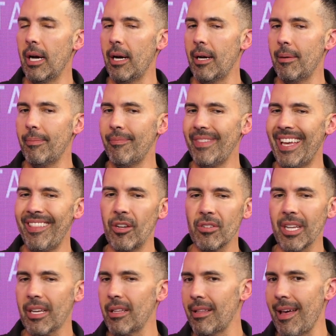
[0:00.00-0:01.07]
And
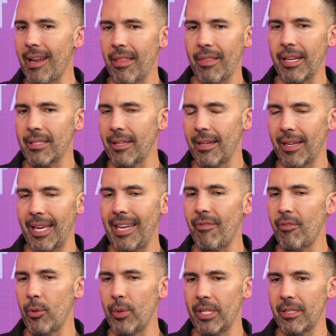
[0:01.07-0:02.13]
there's like a lot of things that
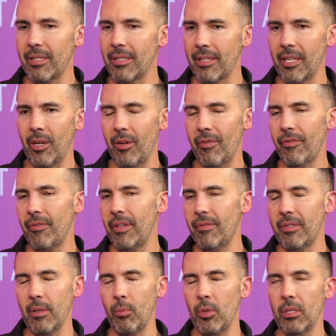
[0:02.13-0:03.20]
influence,
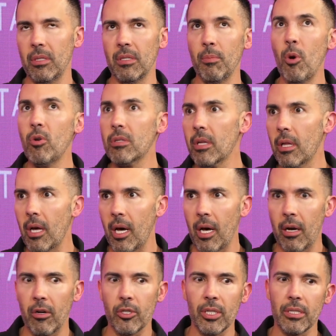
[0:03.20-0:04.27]
if someone smokes a
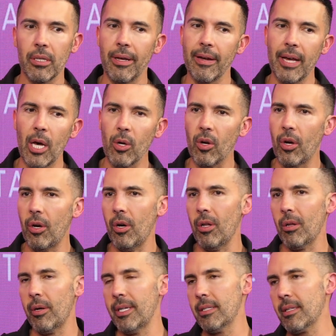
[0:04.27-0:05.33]
lot or drinks a lot of
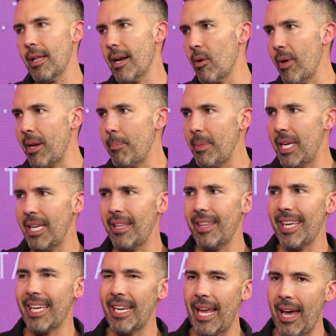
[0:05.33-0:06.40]
alcohol or eats a lot of red
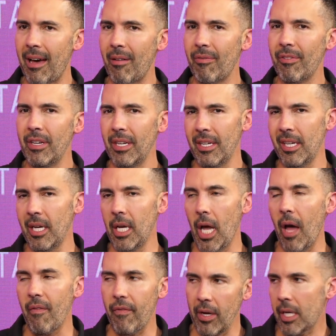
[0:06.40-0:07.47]
meat, they can have
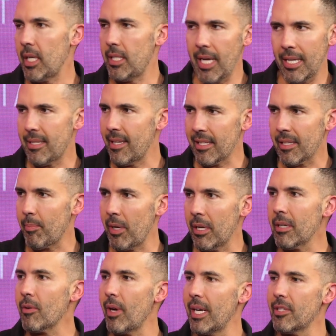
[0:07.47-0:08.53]
funky tasting
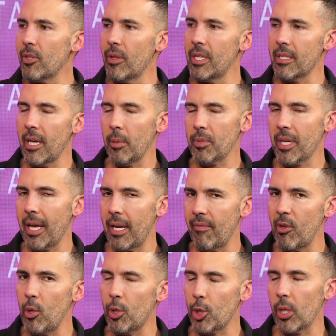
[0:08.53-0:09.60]
spunk, right? So this helps kind
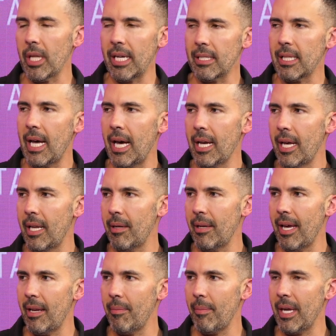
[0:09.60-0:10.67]
of neutralize that
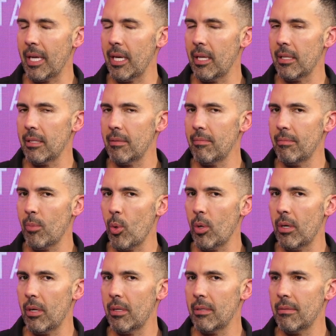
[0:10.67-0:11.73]
and make it
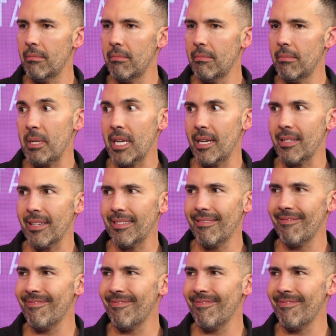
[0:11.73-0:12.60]
more appetizing.